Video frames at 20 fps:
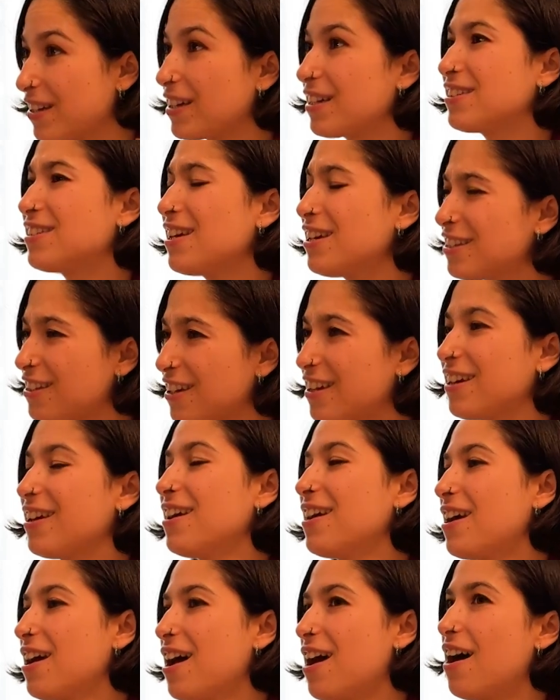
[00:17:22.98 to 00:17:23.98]
Exactly.
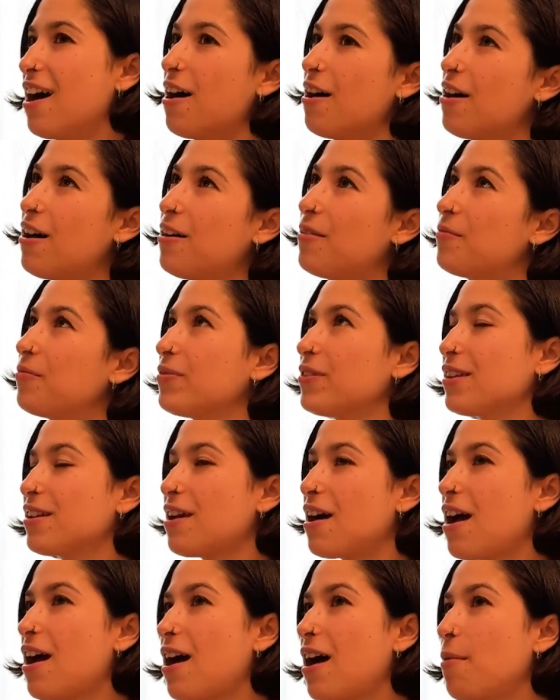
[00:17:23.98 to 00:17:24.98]

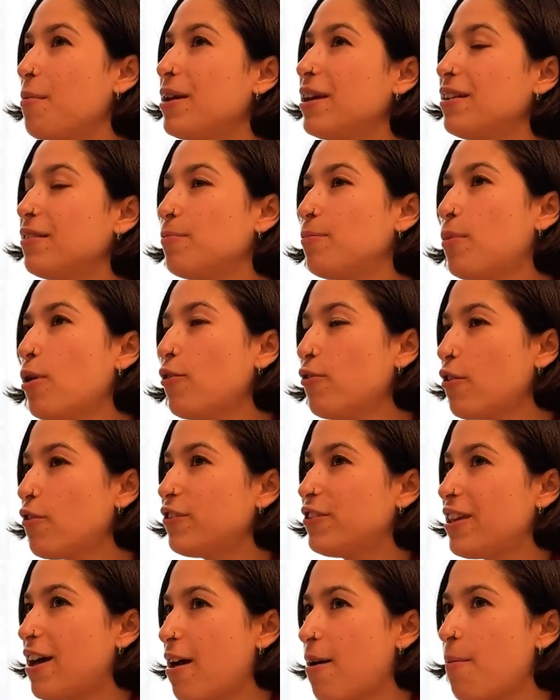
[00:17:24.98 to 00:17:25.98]
I mean, both of
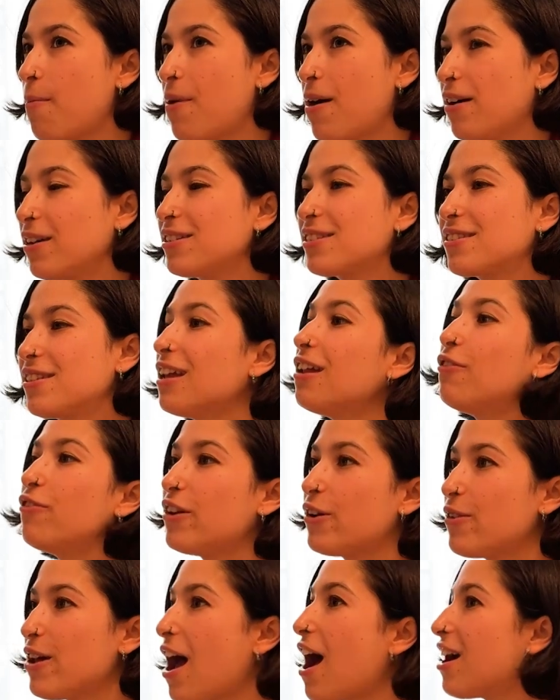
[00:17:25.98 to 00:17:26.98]
them are still
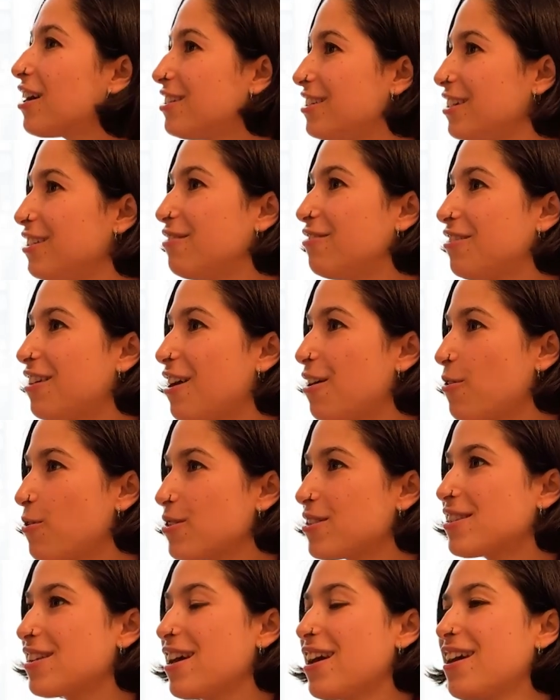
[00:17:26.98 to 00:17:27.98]
very active, I
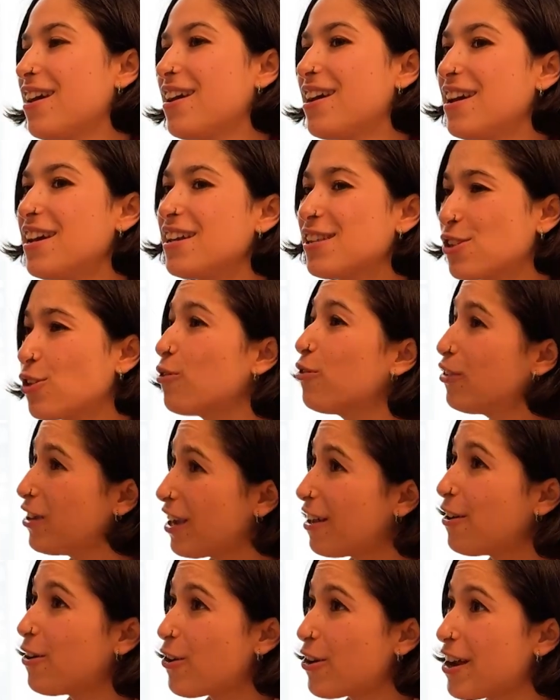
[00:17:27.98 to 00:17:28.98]
would say. Sofia
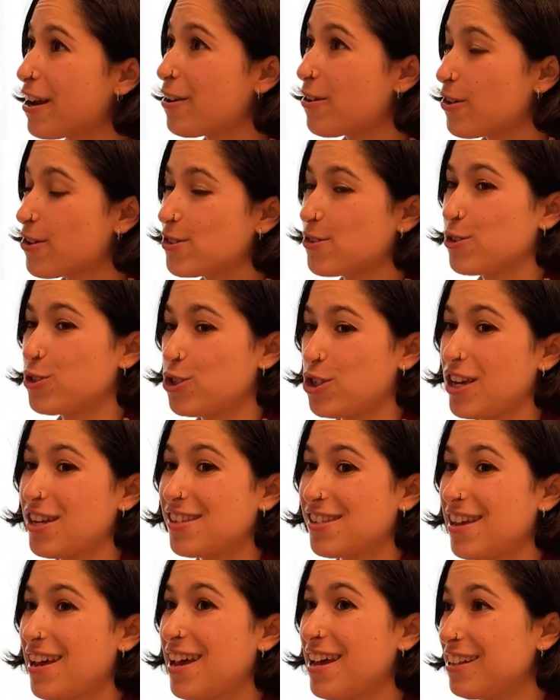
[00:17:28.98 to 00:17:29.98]
Loren also,
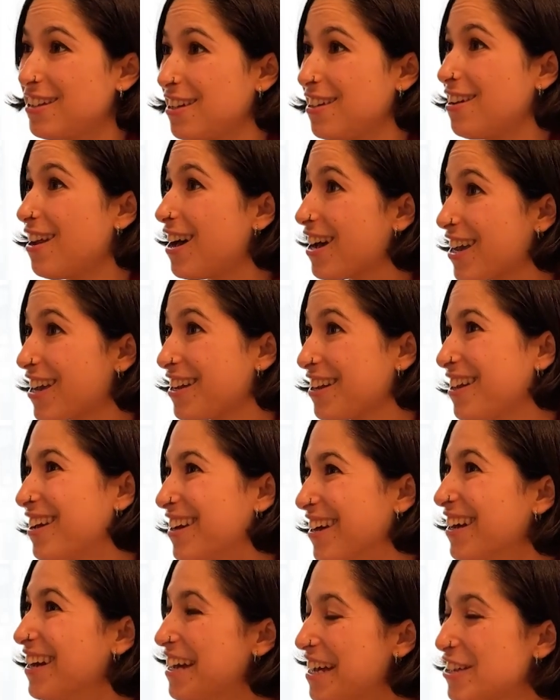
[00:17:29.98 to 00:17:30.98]
she's 89.
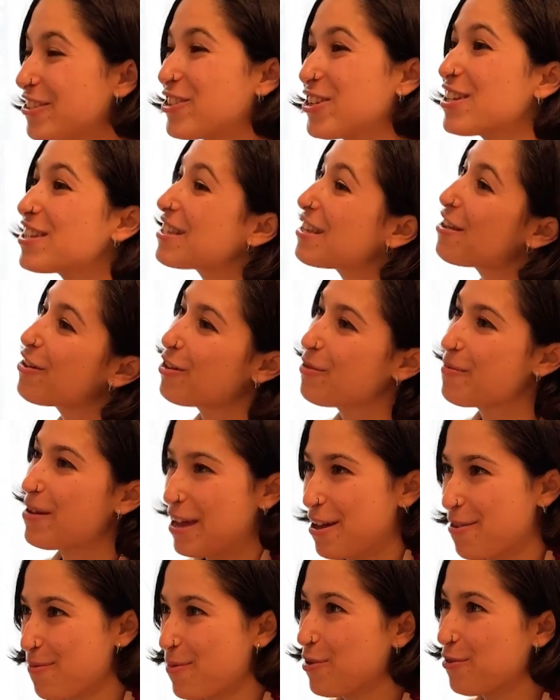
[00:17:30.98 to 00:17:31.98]
She still makes movies.